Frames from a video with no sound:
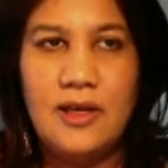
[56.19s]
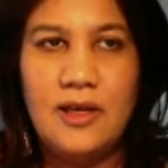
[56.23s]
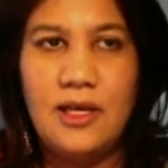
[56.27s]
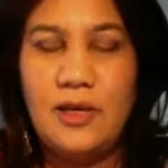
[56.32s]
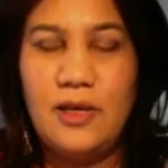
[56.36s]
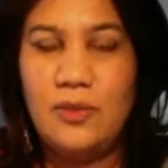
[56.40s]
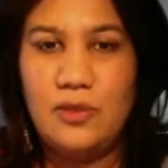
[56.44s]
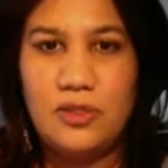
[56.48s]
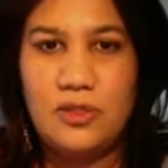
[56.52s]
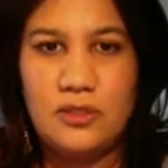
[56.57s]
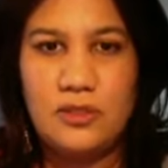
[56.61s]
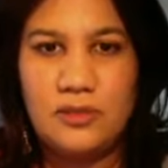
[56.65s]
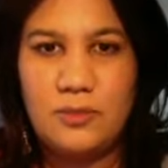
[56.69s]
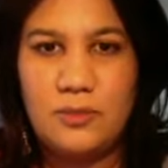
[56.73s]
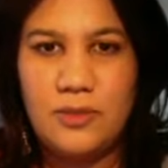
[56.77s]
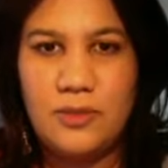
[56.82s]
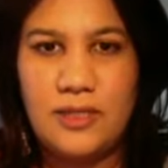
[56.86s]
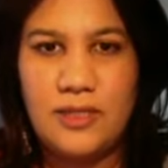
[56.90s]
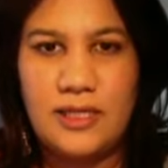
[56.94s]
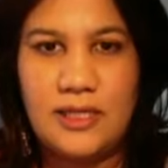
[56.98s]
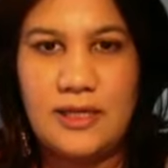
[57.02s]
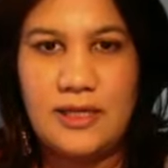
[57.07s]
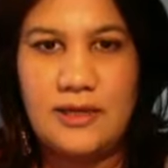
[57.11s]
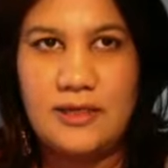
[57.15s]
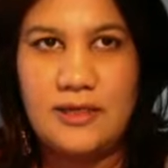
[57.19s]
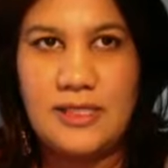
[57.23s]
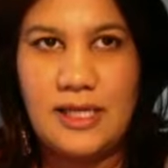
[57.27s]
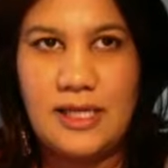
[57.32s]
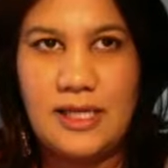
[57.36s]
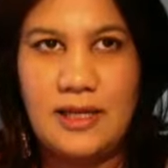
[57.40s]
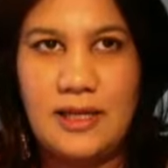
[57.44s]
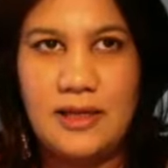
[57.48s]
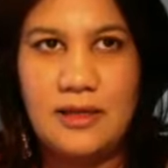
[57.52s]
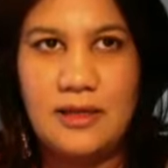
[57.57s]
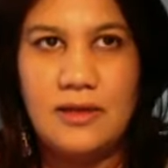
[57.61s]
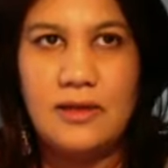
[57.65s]
It was just brilliant.
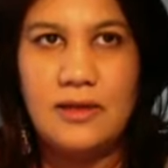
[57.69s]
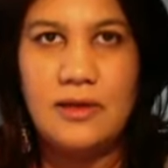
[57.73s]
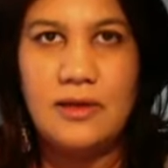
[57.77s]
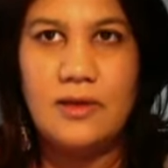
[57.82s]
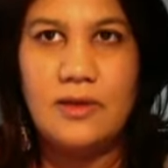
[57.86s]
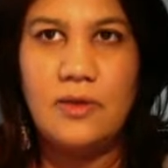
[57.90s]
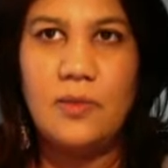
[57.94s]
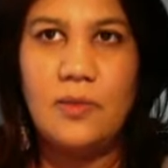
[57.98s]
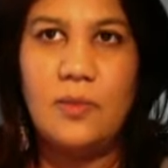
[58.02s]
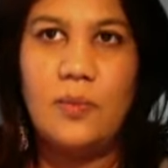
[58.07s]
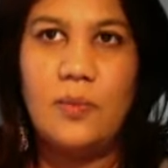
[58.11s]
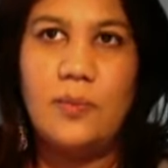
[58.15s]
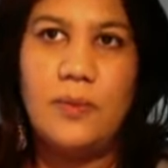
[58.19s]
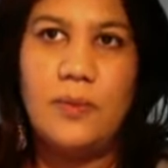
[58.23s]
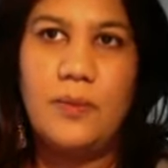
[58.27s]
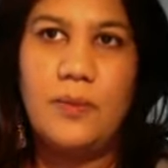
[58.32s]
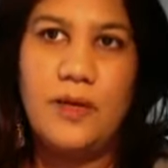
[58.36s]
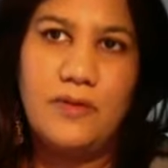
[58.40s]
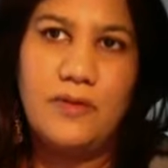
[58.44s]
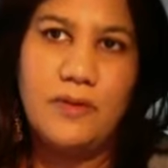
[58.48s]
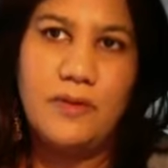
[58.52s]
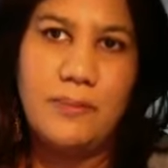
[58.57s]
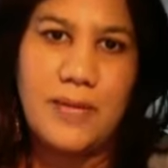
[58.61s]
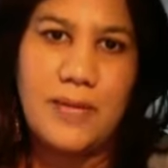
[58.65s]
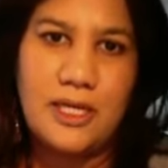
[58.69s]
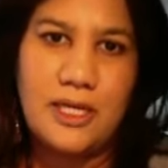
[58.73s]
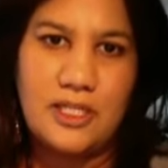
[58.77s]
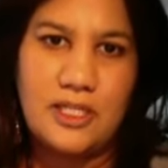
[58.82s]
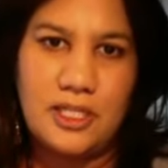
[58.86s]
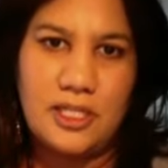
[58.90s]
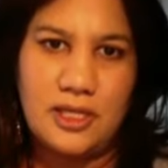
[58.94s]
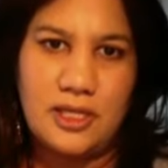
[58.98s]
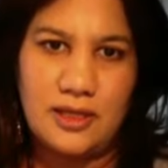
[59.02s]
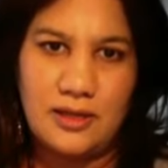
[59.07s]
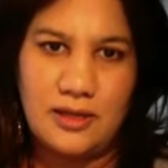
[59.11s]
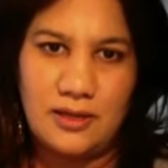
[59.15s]
And part of the
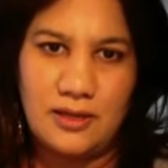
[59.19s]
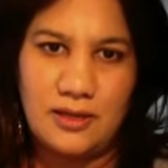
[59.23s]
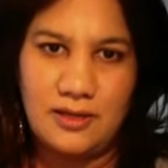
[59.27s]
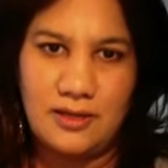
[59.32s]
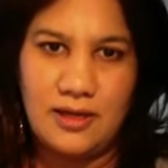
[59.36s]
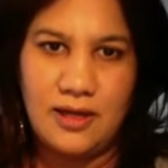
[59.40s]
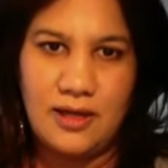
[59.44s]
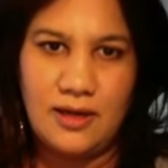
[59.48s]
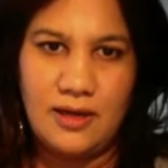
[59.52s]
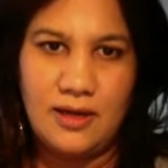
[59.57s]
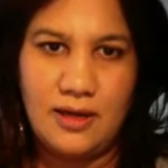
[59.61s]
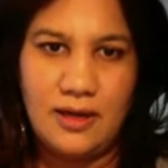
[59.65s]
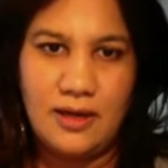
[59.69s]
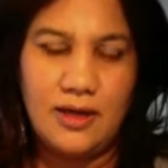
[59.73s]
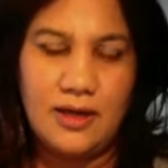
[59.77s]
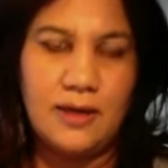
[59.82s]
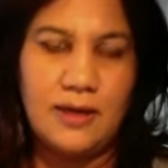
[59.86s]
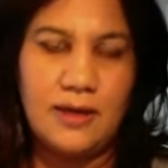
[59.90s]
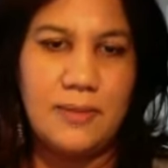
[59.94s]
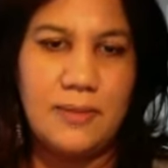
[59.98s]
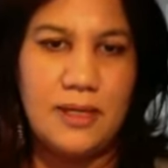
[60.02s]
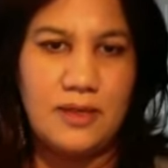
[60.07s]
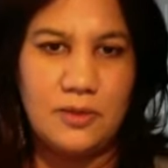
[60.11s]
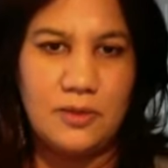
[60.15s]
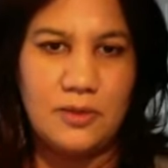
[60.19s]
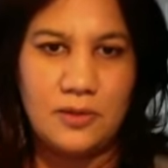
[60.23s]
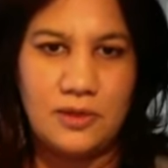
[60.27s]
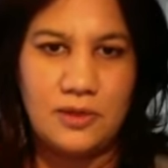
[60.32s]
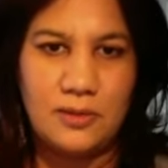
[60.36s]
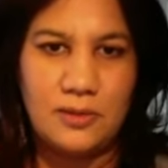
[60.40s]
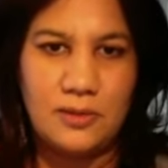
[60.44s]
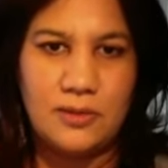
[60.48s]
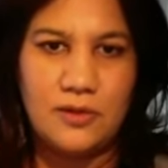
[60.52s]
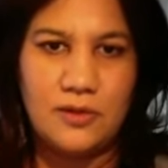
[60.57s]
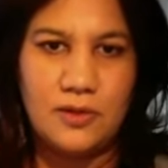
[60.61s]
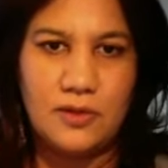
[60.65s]
magic that Amanda was
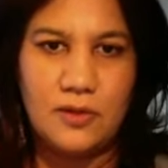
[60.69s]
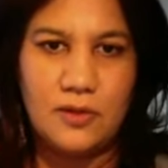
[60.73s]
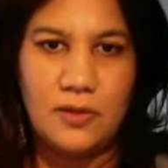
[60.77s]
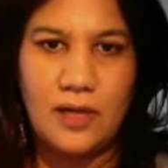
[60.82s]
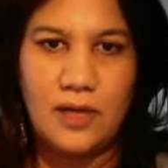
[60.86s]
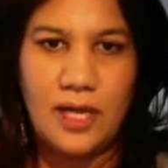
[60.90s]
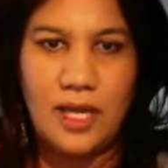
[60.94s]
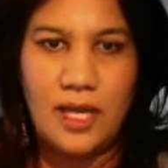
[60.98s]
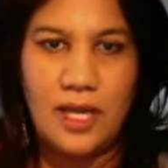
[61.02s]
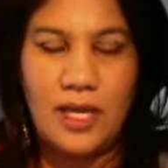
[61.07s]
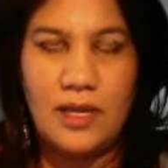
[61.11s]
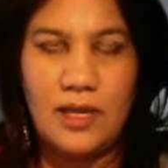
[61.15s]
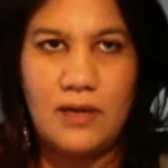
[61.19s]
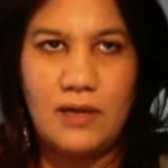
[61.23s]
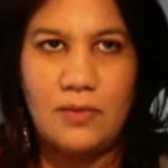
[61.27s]
able to create